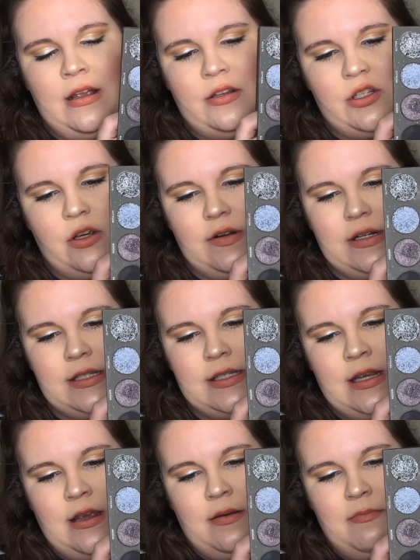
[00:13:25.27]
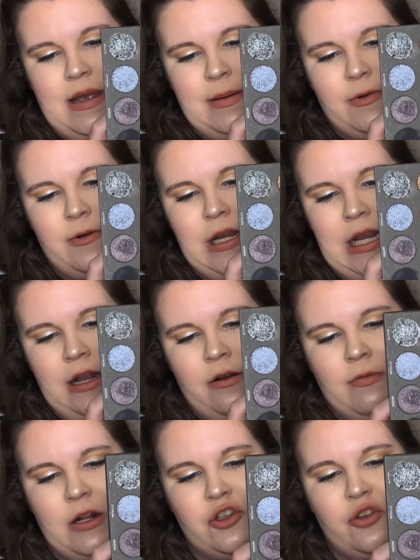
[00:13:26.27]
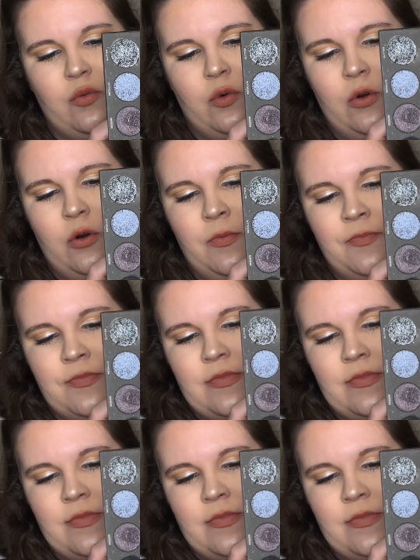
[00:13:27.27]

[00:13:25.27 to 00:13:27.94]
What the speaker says: So it's Memory, Ritual,